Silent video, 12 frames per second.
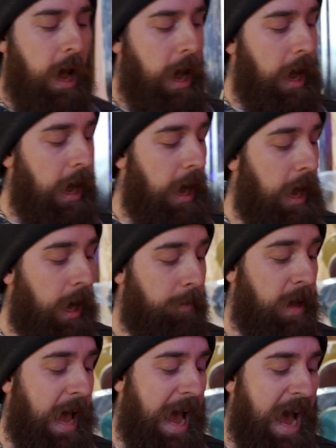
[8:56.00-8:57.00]

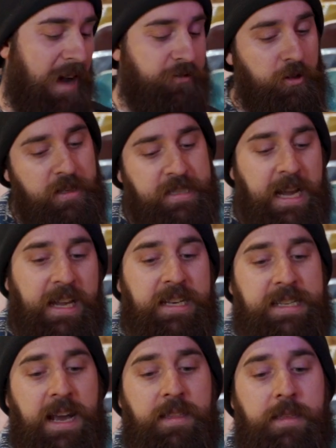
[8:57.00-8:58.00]
After the
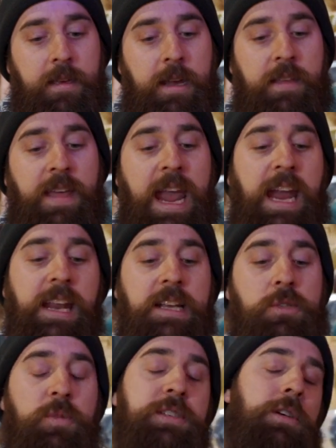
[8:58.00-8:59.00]
second death in the
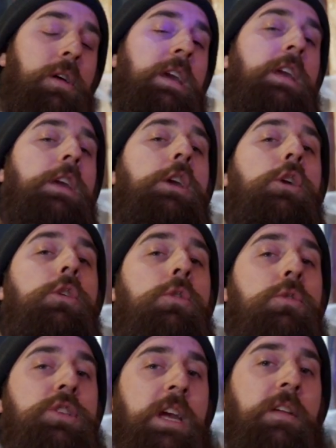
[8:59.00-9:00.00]
80s, we saw a
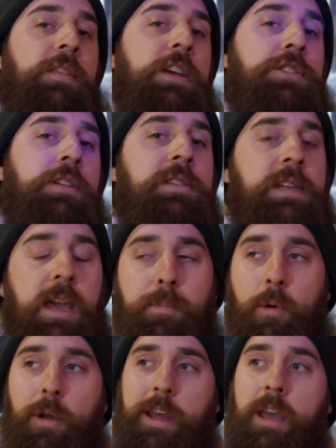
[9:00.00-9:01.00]
huge innovation in
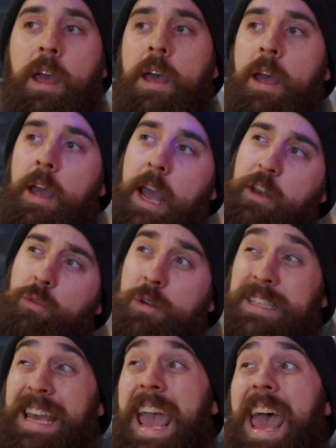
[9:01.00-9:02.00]
skateboarding, and
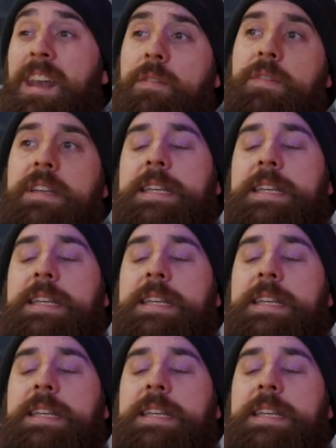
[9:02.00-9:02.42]
towards the end of the